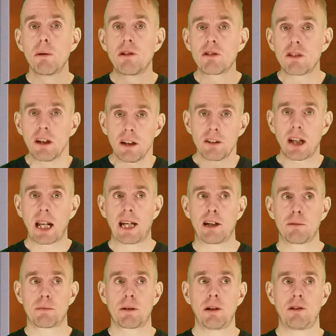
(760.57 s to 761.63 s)
We start the
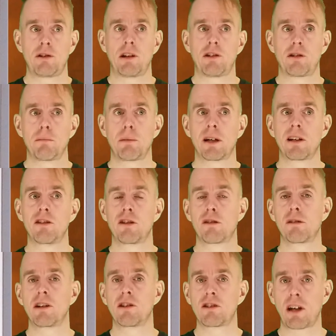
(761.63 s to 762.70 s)
layout process by
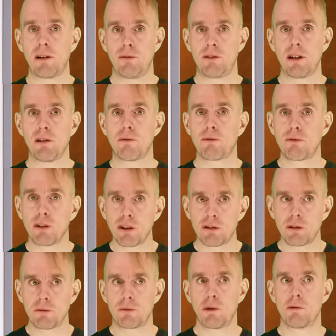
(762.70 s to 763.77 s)
considering safety
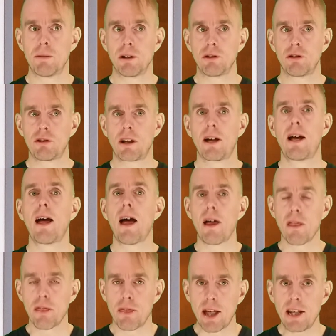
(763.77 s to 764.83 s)
first and foremost,
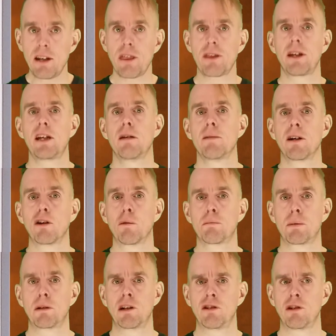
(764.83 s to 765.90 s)
then thinking about our
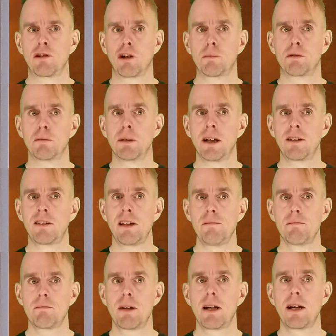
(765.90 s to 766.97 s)
process
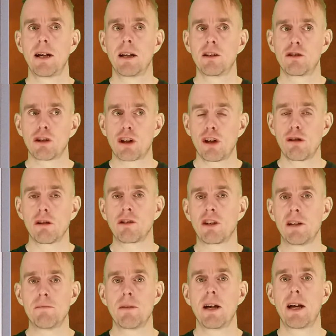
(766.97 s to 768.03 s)
operability,
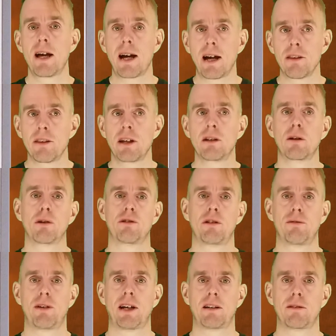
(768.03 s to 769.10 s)
security, and then
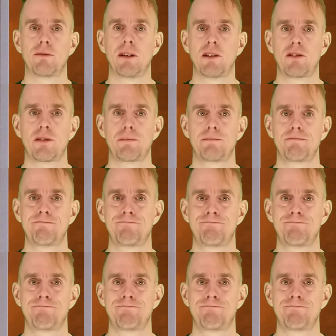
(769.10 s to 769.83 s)
cost effectiveness.